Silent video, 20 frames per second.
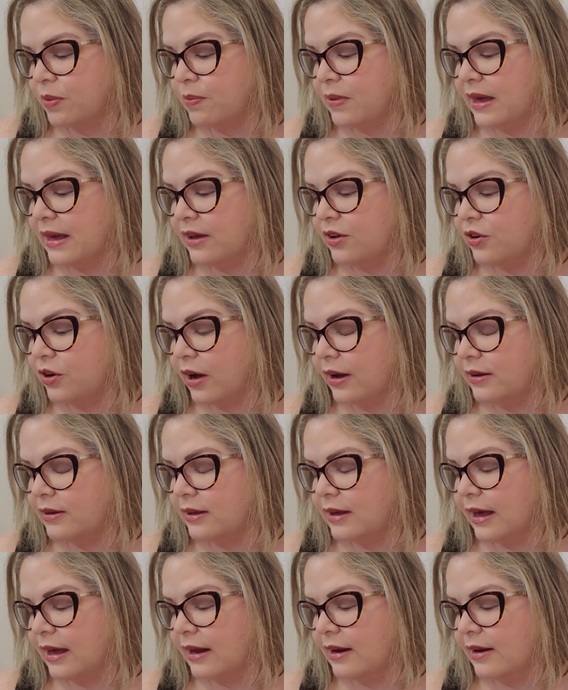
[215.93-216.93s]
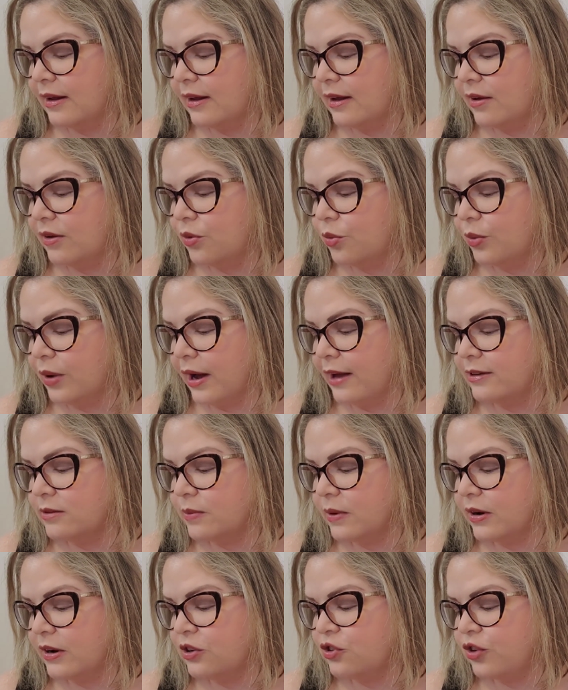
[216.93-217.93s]
Pink cotton candy,
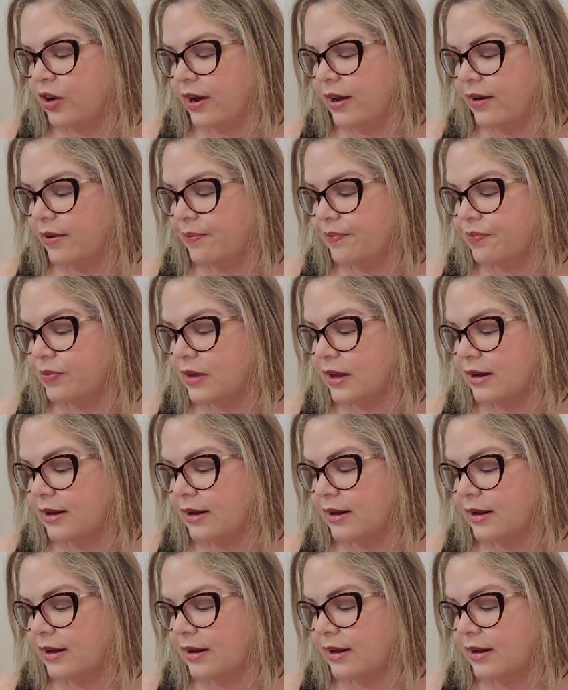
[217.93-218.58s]
raspberry jam,